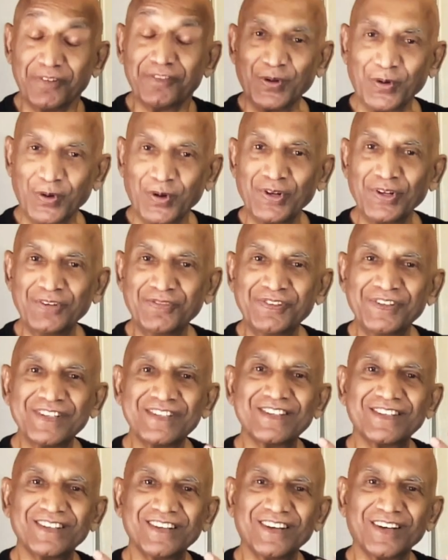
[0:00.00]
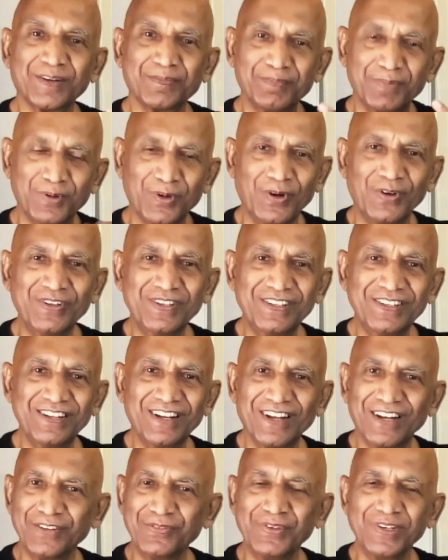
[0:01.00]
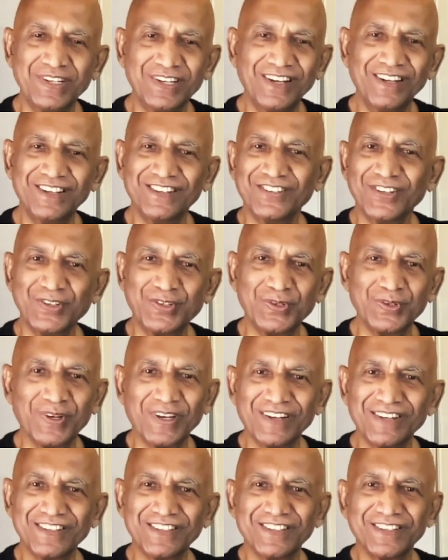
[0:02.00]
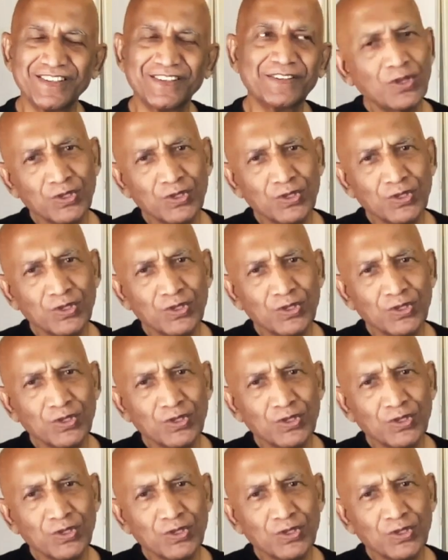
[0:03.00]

All of us are born and we die, the duality.